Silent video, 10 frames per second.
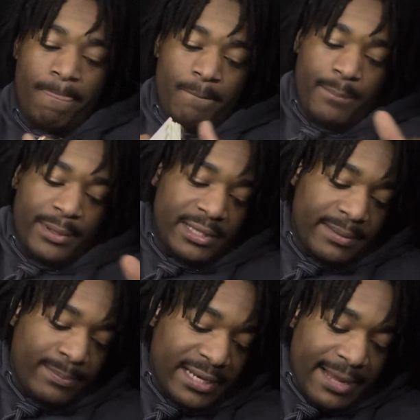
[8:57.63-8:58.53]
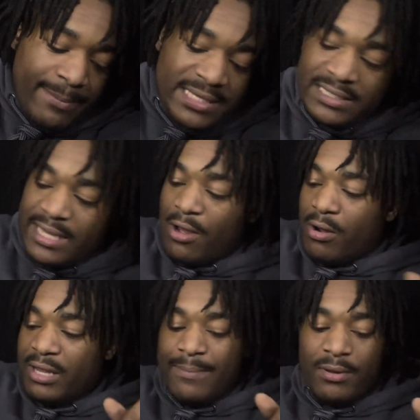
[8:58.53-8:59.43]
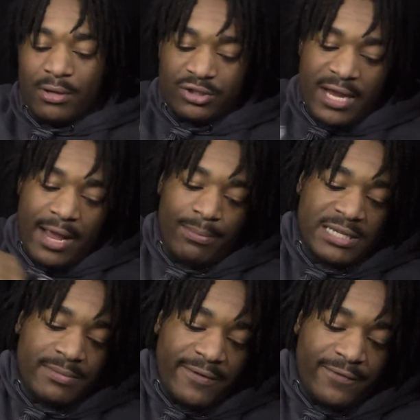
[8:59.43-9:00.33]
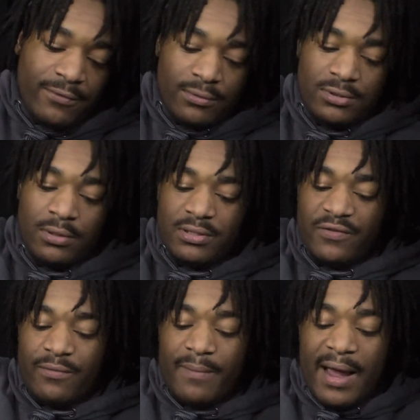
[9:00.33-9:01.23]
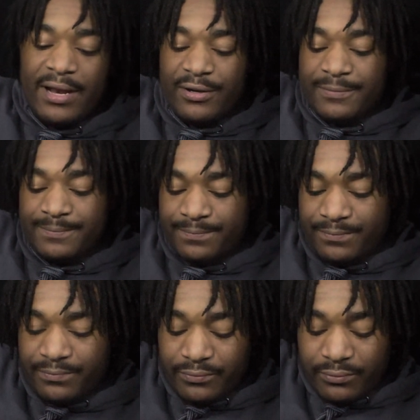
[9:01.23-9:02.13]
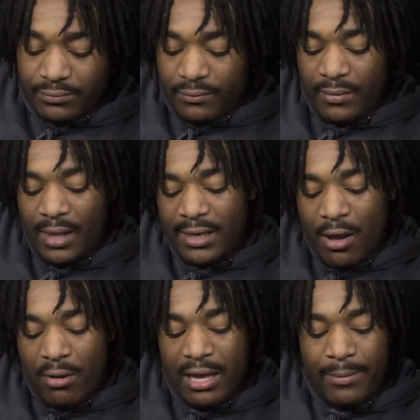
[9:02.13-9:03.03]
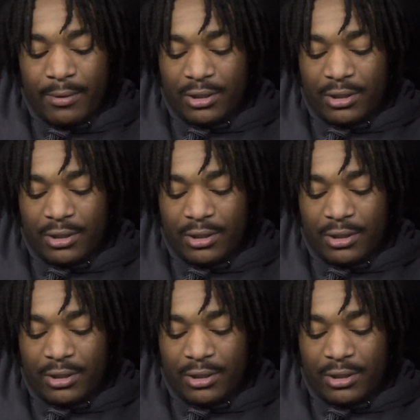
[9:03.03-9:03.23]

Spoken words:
but like basically they all keep me on track. Plus my phone too is a reminder. They all keep me on